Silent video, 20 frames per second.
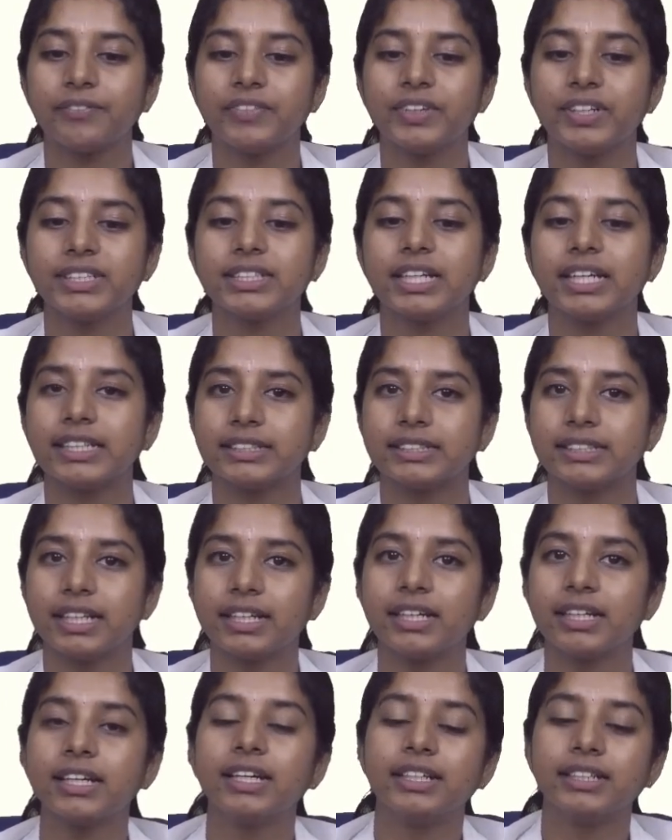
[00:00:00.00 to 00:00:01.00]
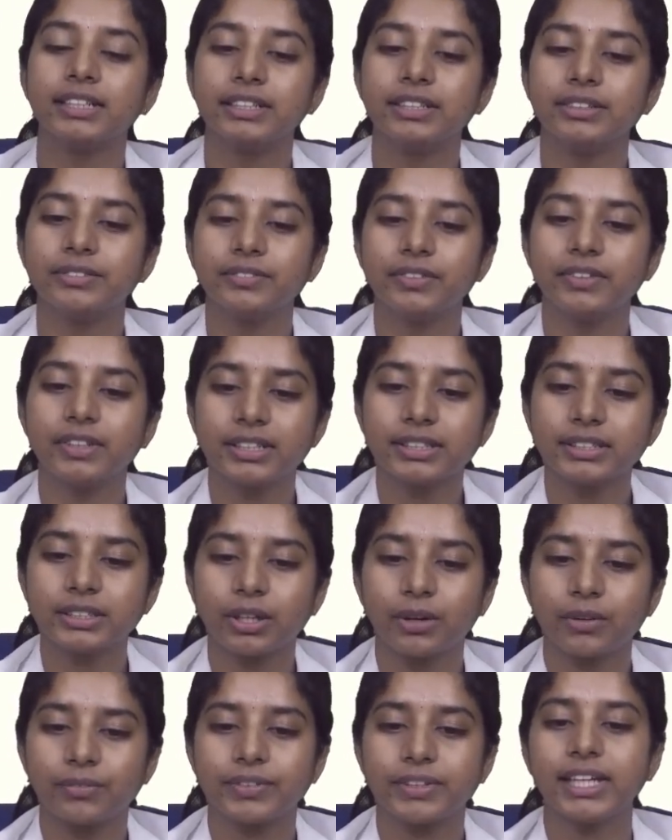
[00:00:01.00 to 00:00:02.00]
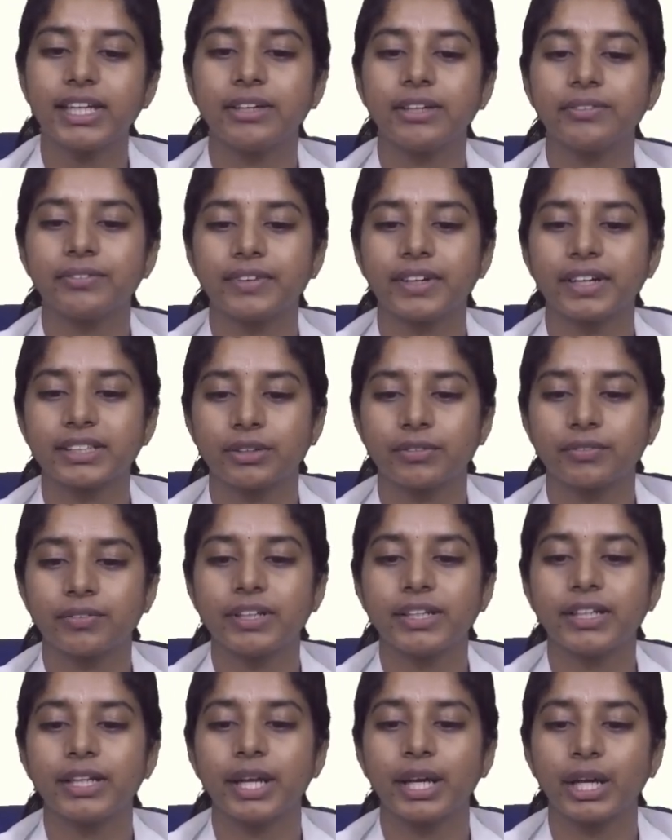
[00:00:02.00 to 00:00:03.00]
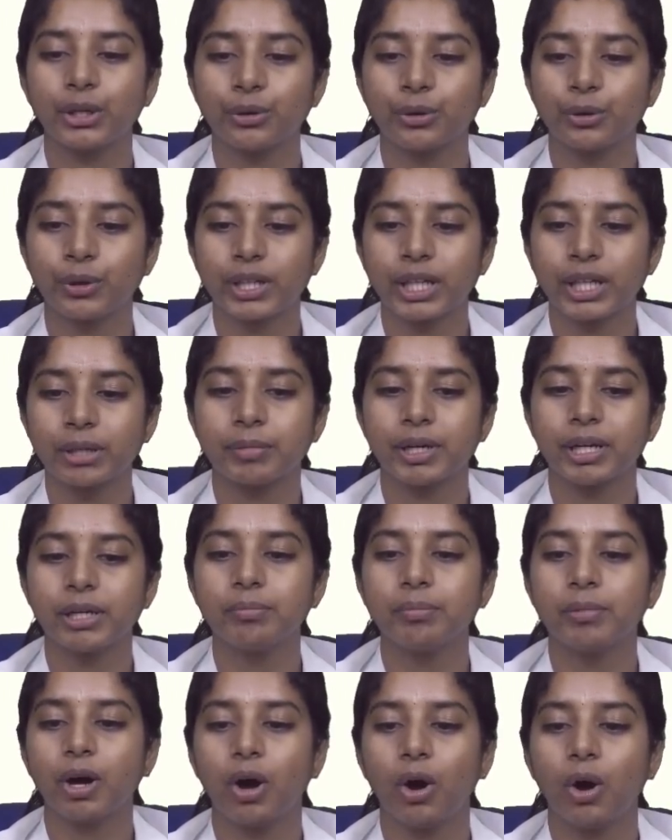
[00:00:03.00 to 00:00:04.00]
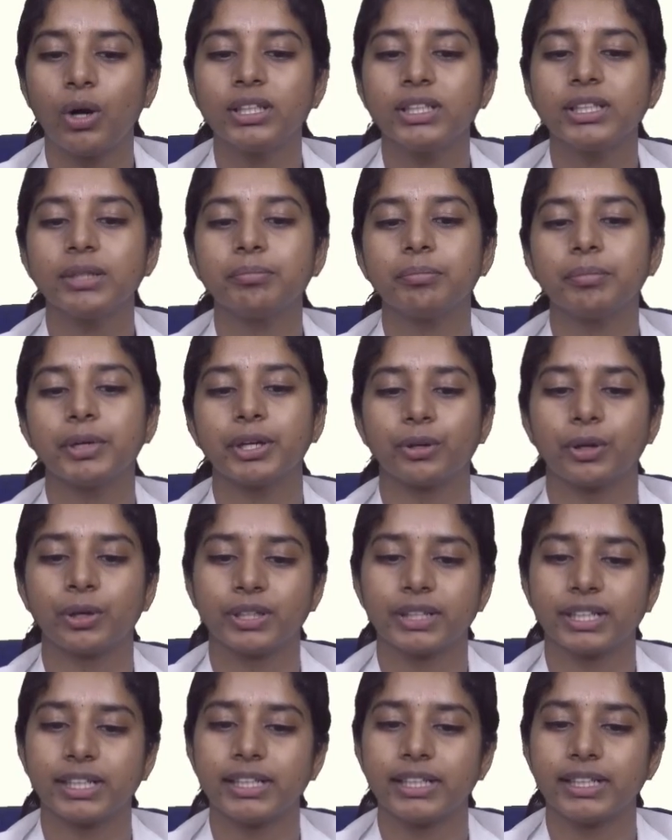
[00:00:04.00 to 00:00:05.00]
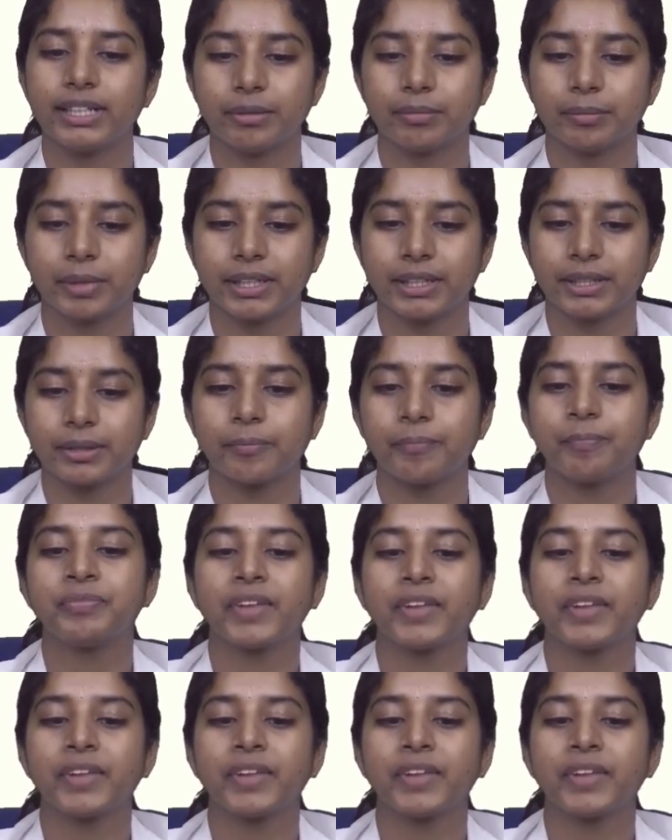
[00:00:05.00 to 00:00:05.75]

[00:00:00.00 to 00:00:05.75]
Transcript: which is the reverse of the effects of a necrotic pulp on the periodontal ligament,